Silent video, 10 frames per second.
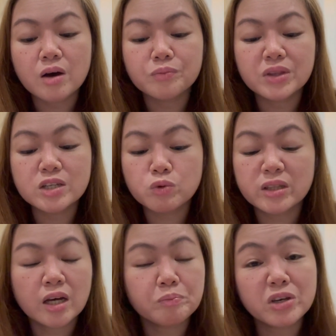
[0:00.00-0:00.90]
this will
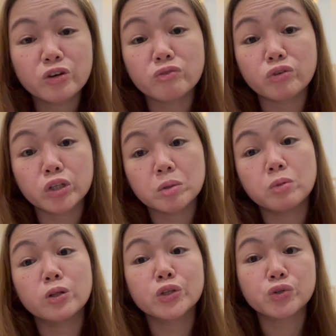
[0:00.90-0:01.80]
not be
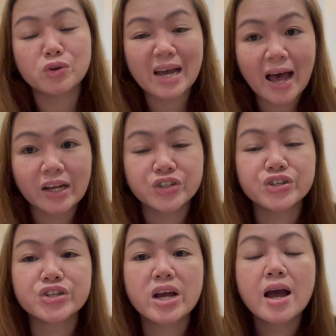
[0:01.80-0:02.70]
convertible to
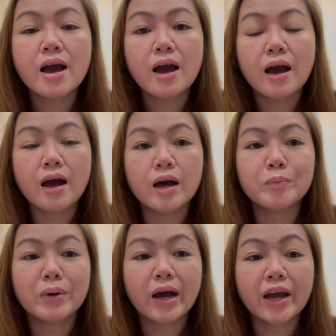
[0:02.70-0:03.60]
cash.
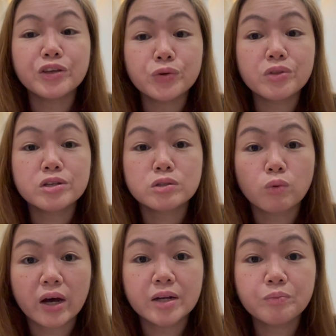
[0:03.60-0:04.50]
I knew this
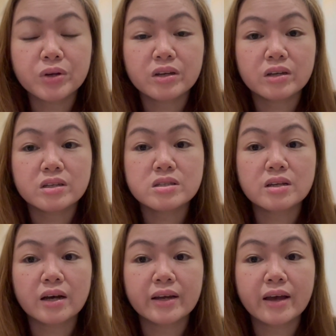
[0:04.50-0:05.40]
one because
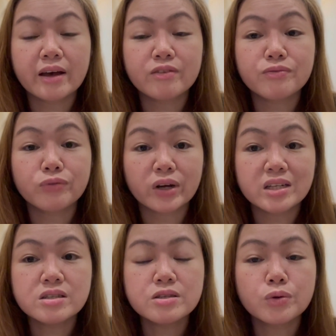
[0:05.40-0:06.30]
I have
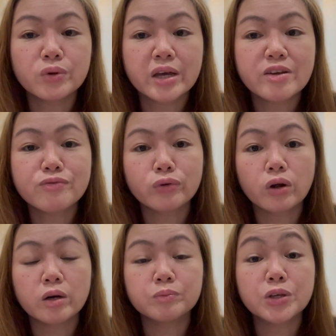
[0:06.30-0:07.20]
friends who came
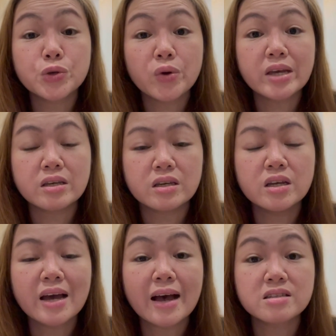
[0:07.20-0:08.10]
from the
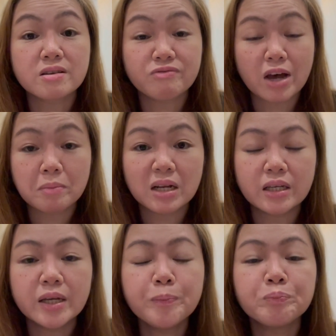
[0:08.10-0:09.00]
UAE as a
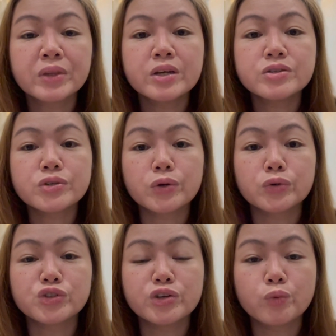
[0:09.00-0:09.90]
family. So
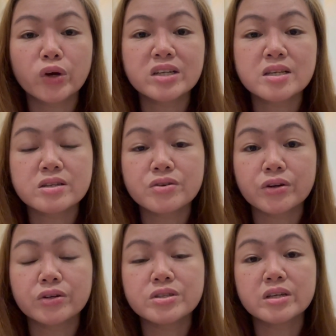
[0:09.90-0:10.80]
she works as a
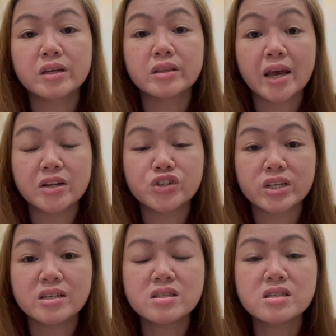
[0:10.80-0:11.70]
nurse in the
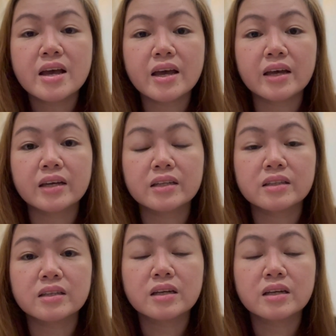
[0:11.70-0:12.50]
NHS, and